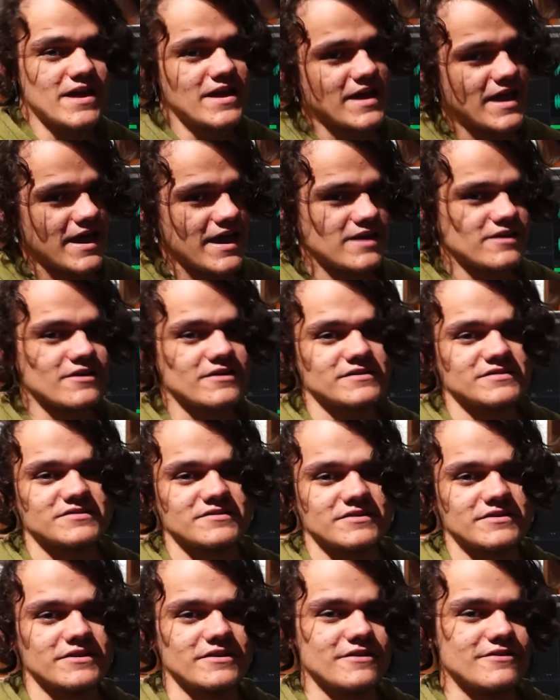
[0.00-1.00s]
And also
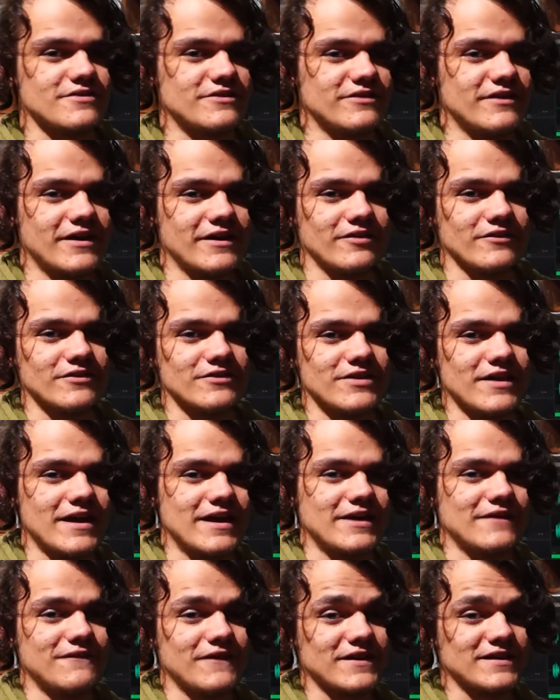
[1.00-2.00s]
another thing that I learned,
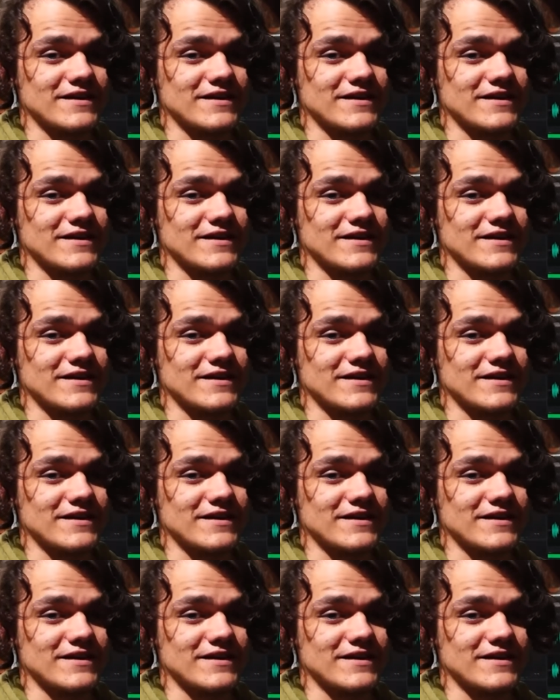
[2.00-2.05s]
that if I